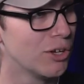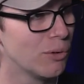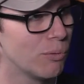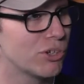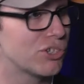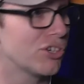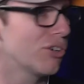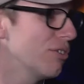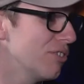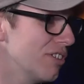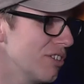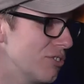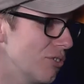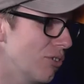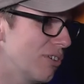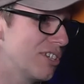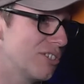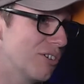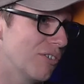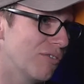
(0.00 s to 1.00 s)
which I don't think
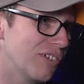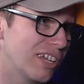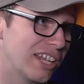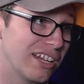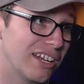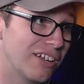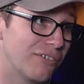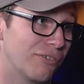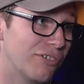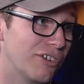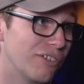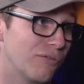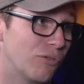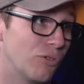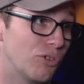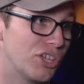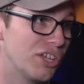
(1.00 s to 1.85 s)
jockeys often get enough credit for.